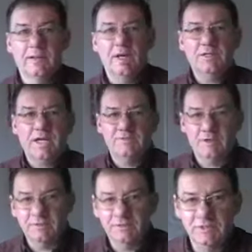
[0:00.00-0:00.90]
Okay
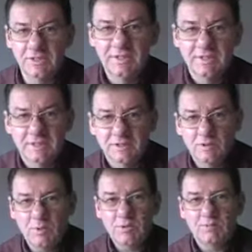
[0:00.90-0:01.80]
folks, so
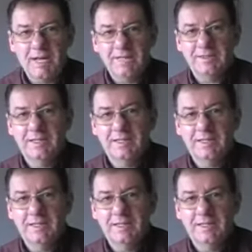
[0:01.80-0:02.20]
welcome back,